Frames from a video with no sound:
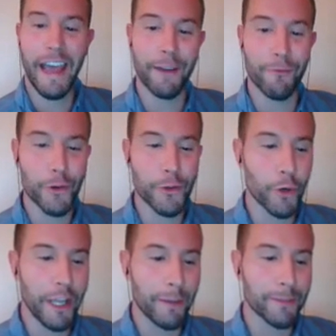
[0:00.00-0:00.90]
at
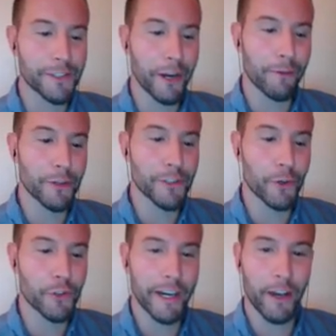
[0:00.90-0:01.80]
Virtual Camp Discovery.
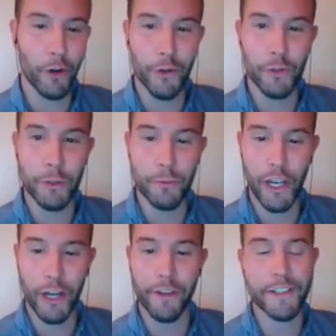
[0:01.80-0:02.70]
So check out our YouTube channel.